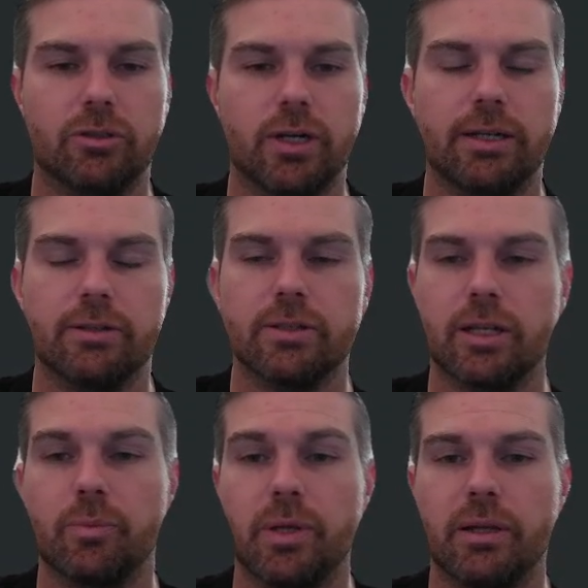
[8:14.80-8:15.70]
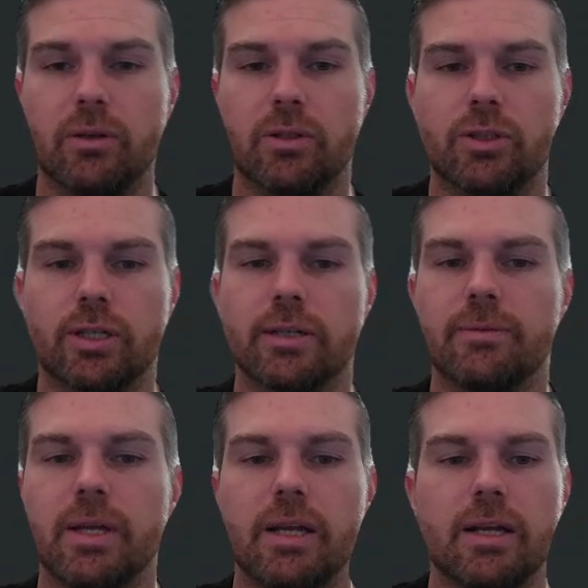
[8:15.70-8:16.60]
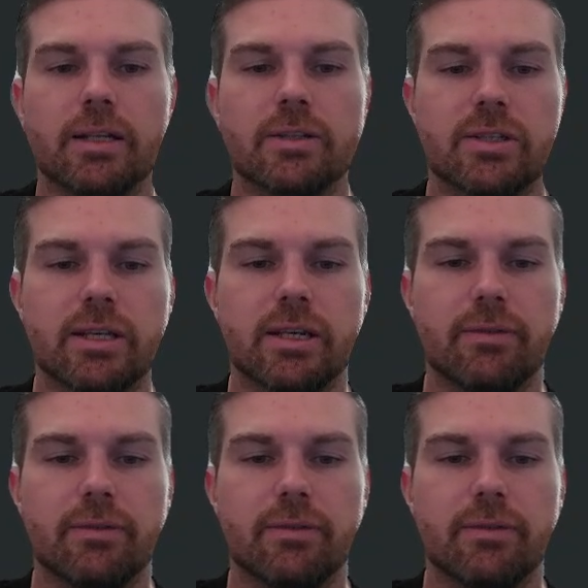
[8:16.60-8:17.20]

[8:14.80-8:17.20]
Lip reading: trainers like PLO trainer, and see